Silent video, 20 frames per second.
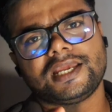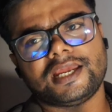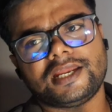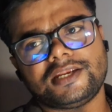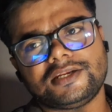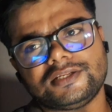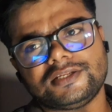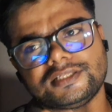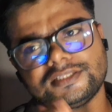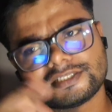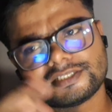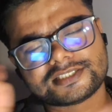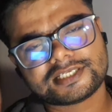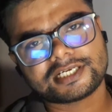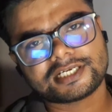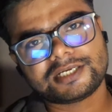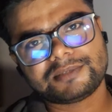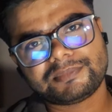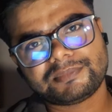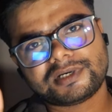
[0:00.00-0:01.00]
and in the
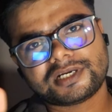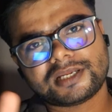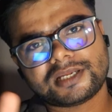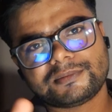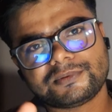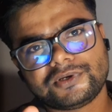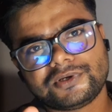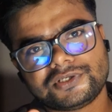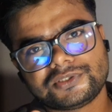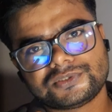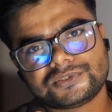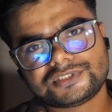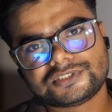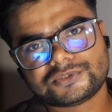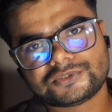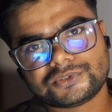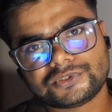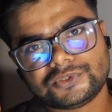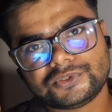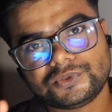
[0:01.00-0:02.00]
second part, I'm going to
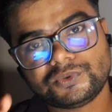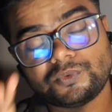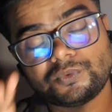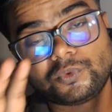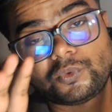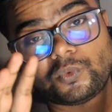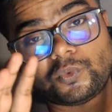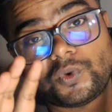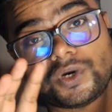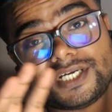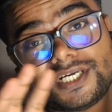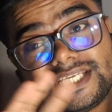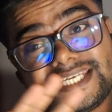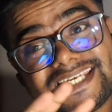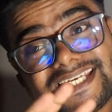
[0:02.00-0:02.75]
show you what